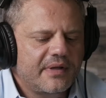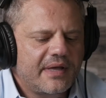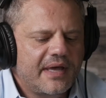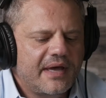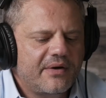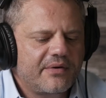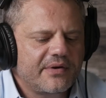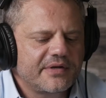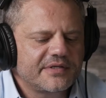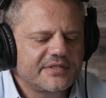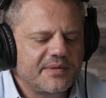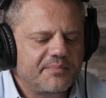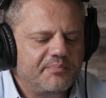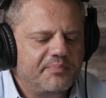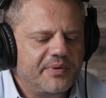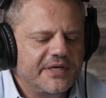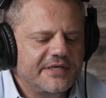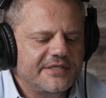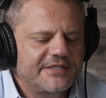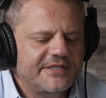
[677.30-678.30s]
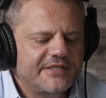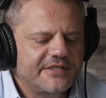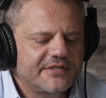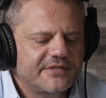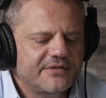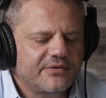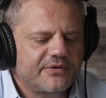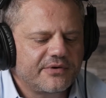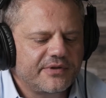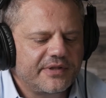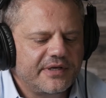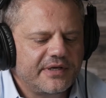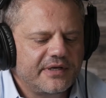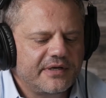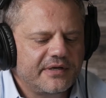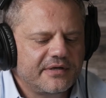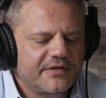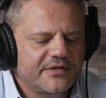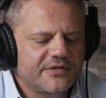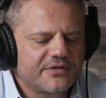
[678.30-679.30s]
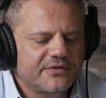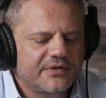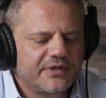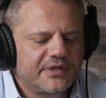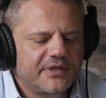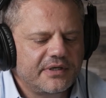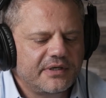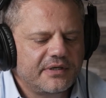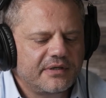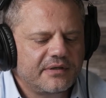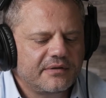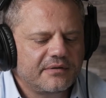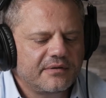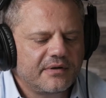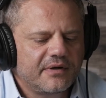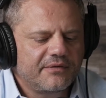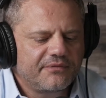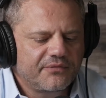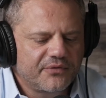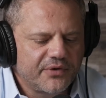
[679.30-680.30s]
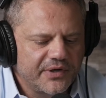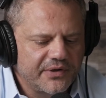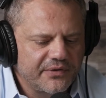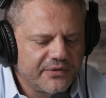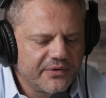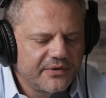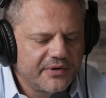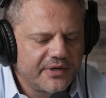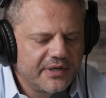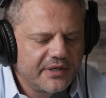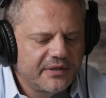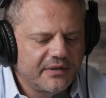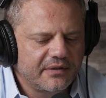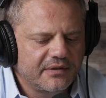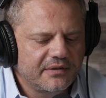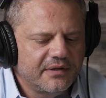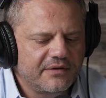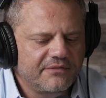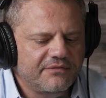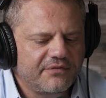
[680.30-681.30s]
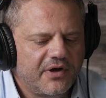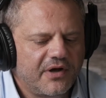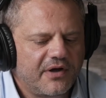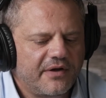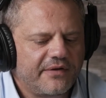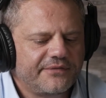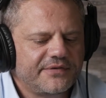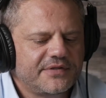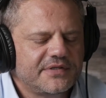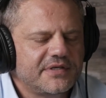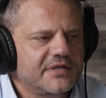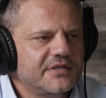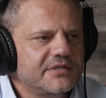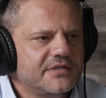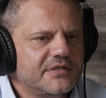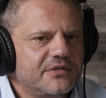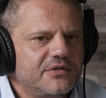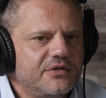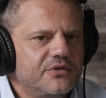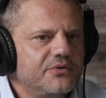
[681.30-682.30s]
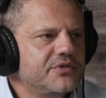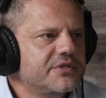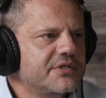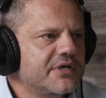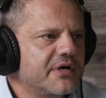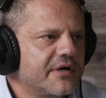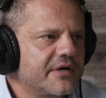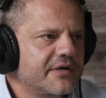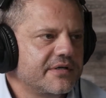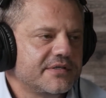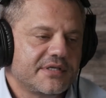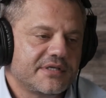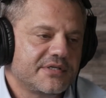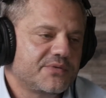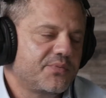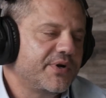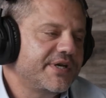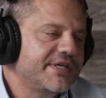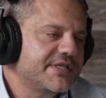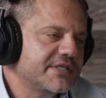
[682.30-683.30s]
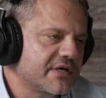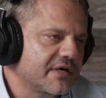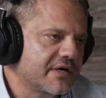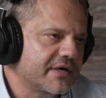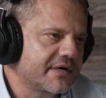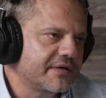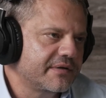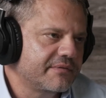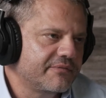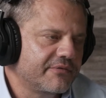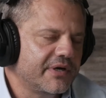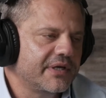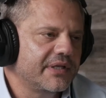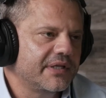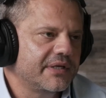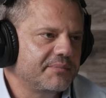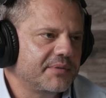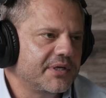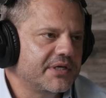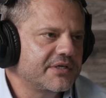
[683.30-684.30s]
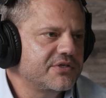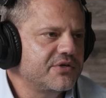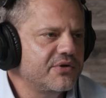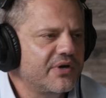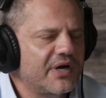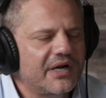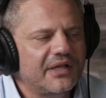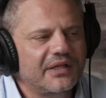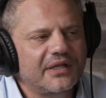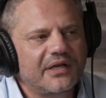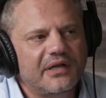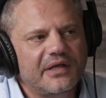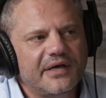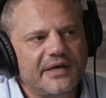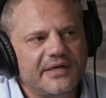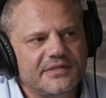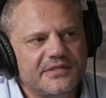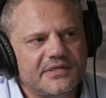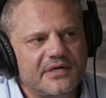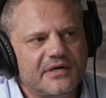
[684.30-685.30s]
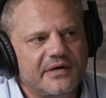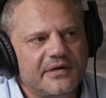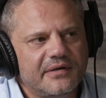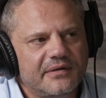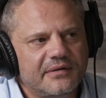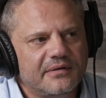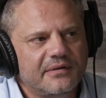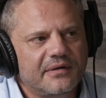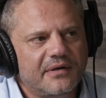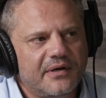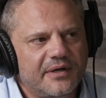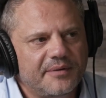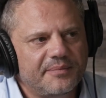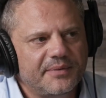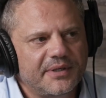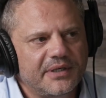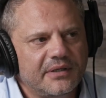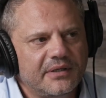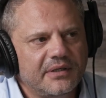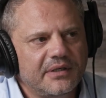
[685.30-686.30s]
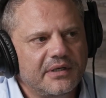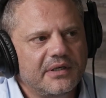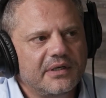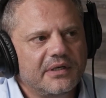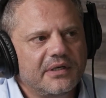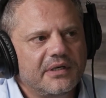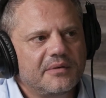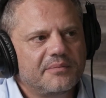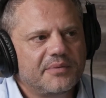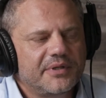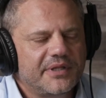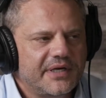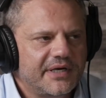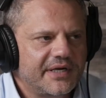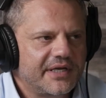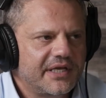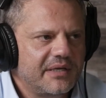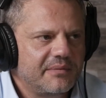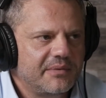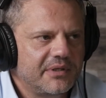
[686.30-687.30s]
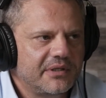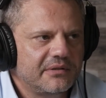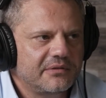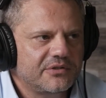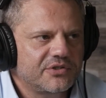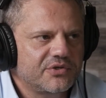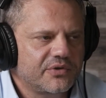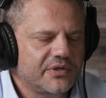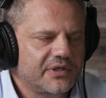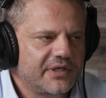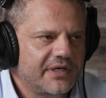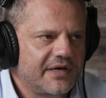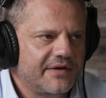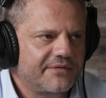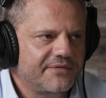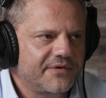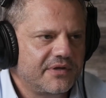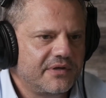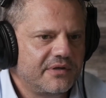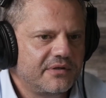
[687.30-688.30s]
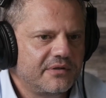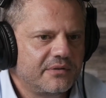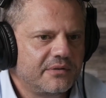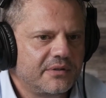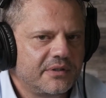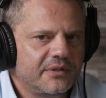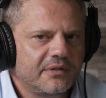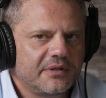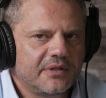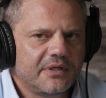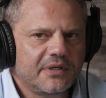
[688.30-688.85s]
how has the business or the industry of recruiting evolved since we started, really? Because you got a little head start on me, but then I came in shortly after you, and